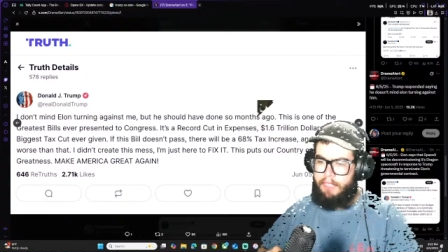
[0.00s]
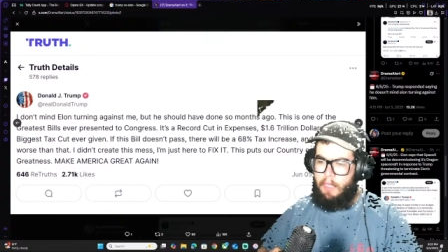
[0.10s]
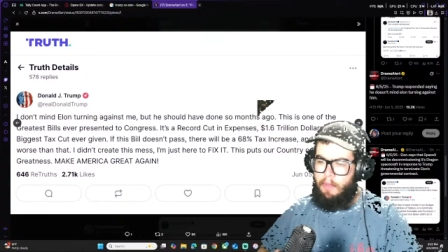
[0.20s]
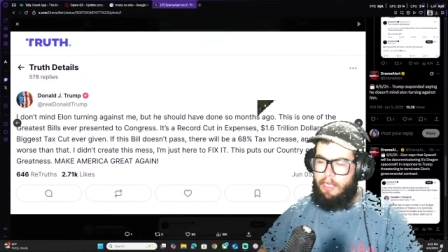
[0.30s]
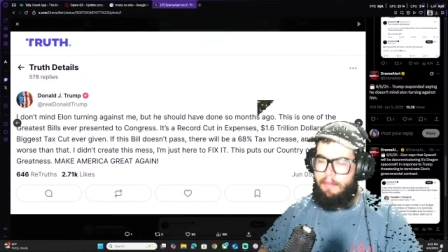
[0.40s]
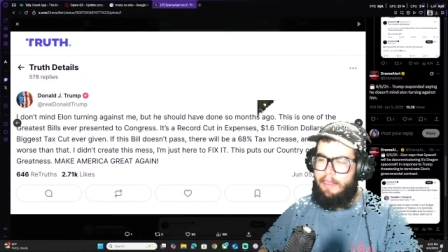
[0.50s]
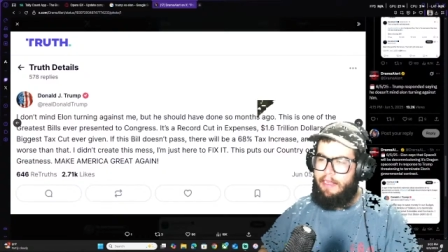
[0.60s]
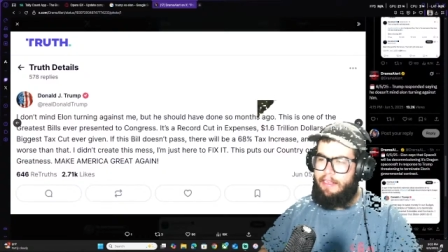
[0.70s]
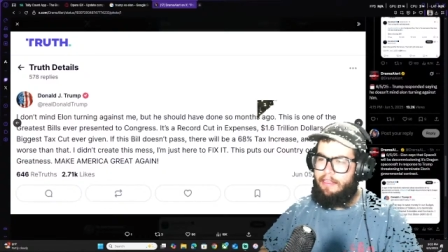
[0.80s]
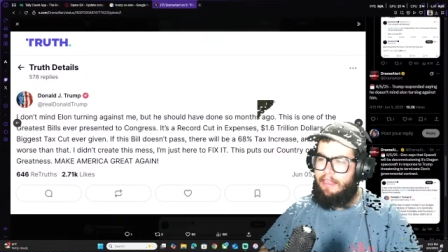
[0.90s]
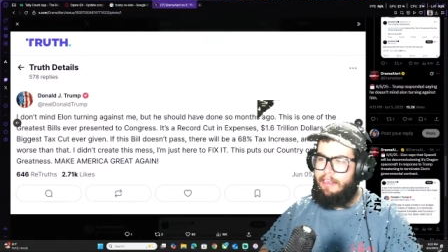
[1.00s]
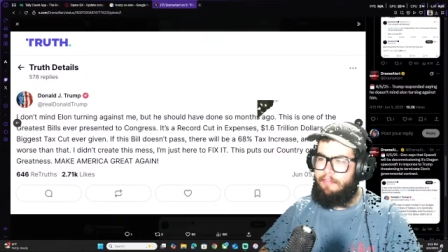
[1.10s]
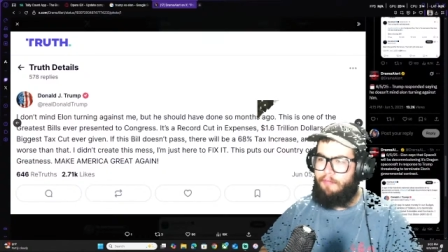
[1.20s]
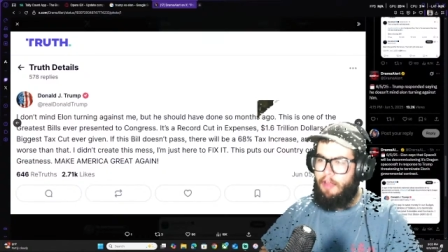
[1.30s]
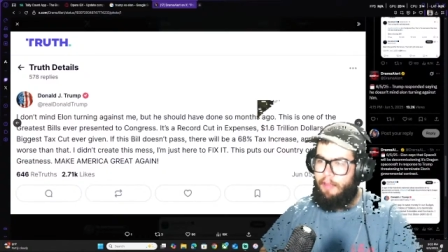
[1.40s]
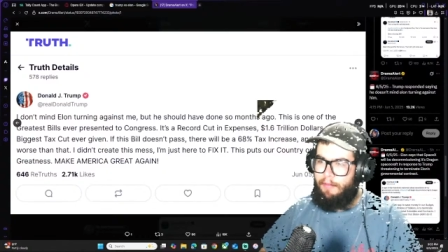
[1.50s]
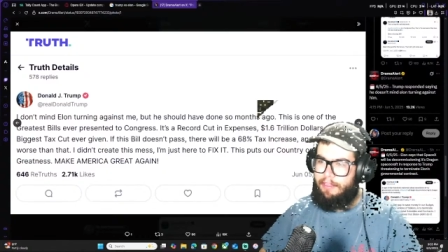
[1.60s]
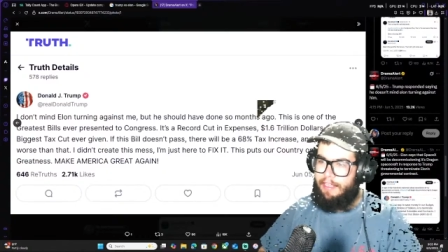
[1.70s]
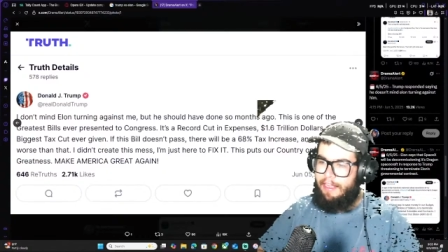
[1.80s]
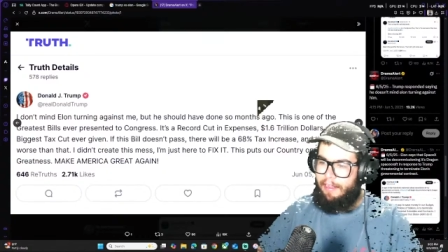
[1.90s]
What do you mean? That is wrong. Like, what the
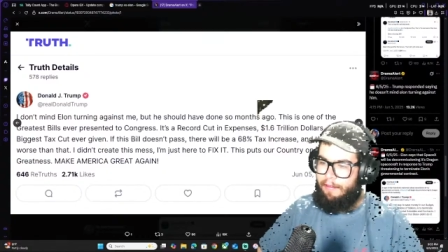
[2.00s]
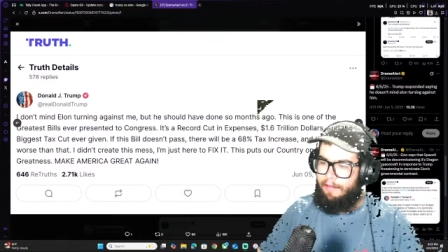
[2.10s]
hell?